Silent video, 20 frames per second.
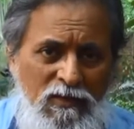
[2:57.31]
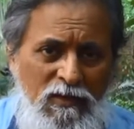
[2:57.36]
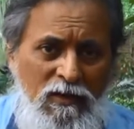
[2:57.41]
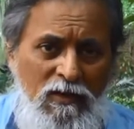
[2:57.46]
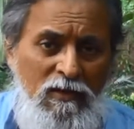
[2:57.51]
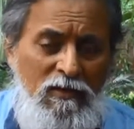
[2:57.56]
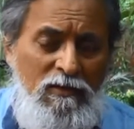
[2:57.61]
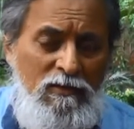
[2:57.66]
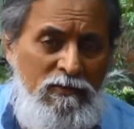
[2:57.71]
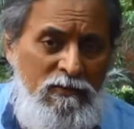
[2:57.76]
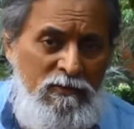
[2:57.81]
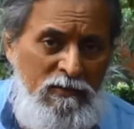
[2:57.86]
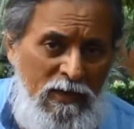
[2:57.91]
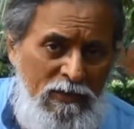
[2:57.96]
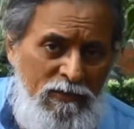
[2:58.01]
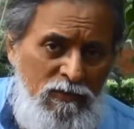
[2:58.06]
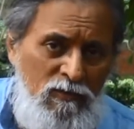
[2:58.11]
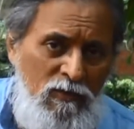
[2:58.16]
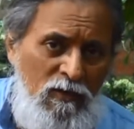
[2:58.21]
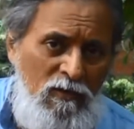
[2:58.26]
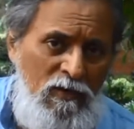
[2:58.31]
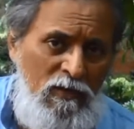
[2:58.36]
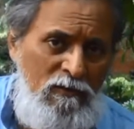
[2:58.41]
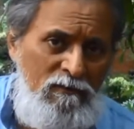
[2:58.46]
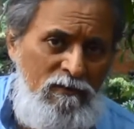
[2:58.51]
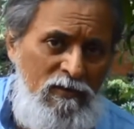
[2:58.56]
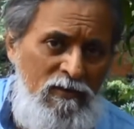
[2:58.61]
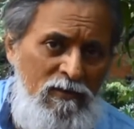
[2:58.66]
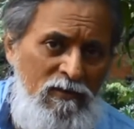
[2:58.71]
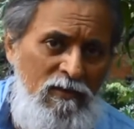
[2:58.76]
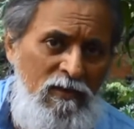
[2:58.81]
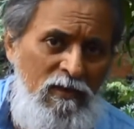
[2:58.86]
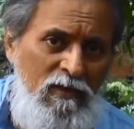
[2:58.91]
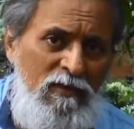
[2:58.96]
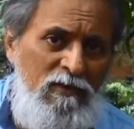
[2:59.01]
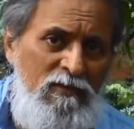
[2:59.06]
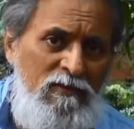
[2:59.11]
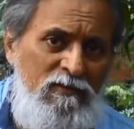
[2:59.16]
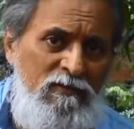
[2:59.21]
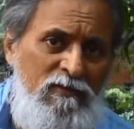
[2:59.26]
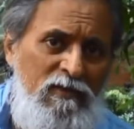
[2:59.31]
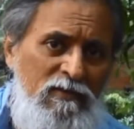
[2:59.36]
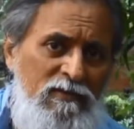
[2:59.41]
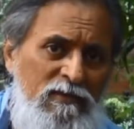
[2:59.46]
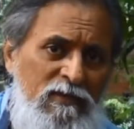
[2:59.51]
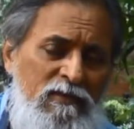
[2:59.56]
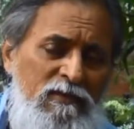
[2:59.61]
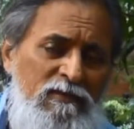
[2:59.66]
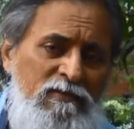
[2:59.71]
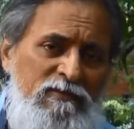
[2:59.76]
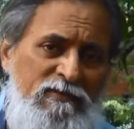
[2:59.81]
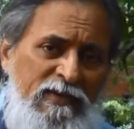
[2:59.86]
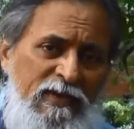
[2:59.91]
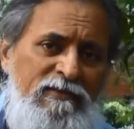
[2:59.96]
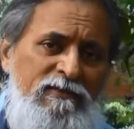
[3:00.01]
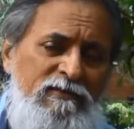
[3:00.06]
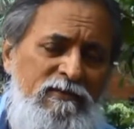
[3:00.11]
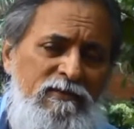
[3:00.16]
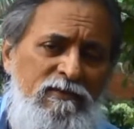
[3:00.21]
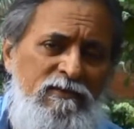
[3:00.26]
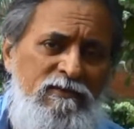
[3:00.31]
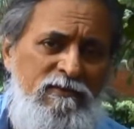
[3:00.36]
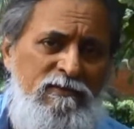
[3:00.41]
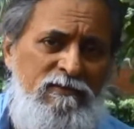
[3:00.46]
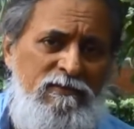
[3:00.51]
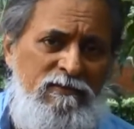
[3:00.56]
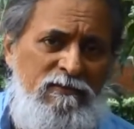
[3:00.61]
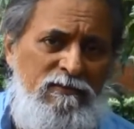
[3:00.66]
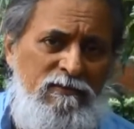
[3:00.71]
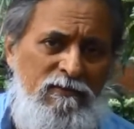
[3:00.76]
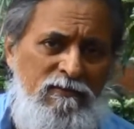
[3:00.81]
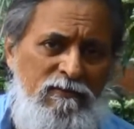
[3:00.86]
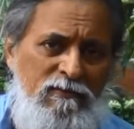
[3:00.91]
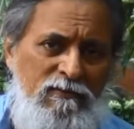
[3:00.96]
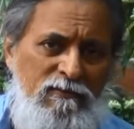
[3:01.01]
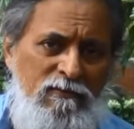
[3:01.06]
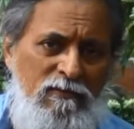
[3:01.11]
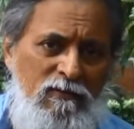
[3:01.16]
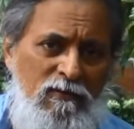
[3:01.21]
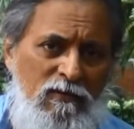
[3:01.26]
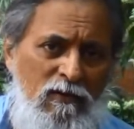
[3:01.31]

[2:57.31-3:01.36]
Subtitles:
Sectoral level, certain sectors of